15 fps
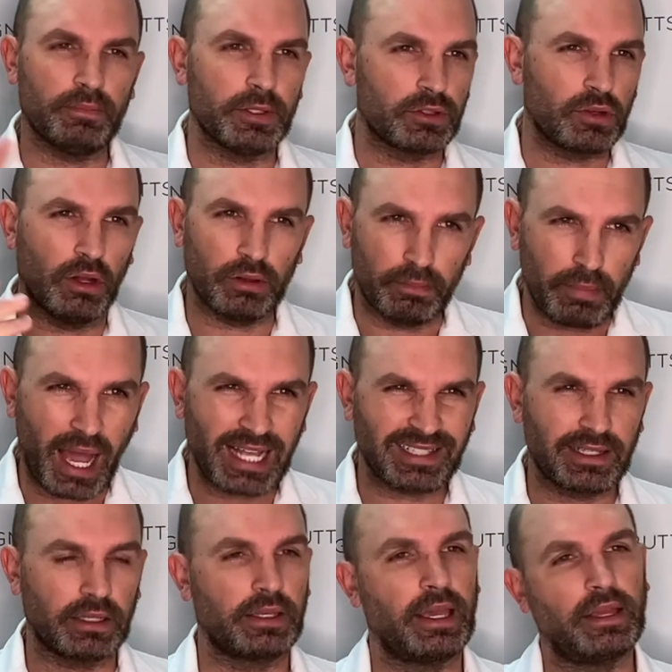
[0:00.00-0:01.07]
It's called a
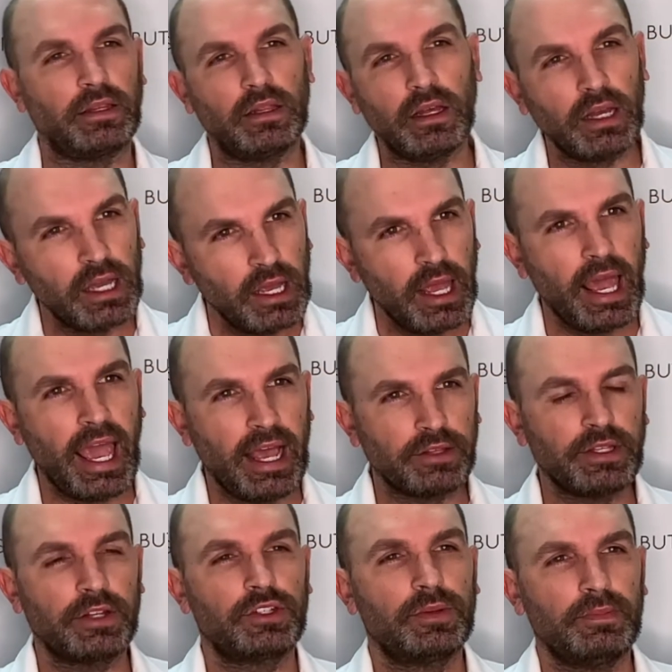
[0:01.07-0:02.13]
basket cannula as
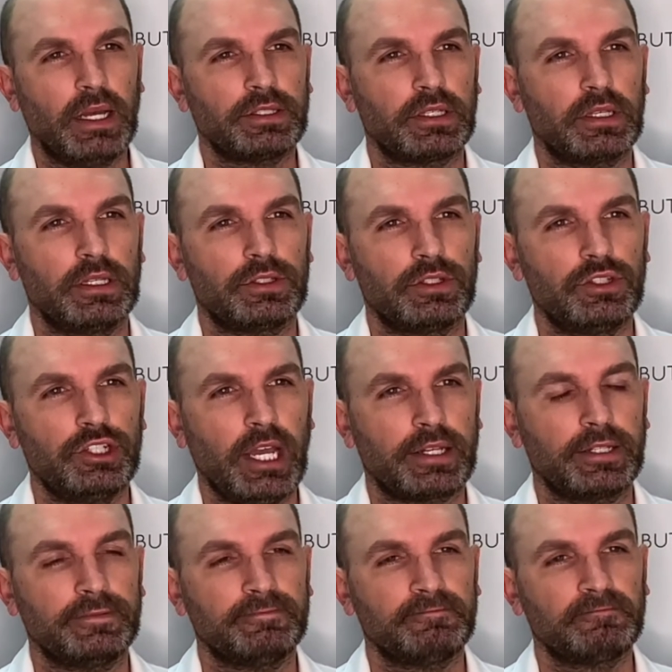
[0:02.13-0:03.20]
that tumescent gets injected.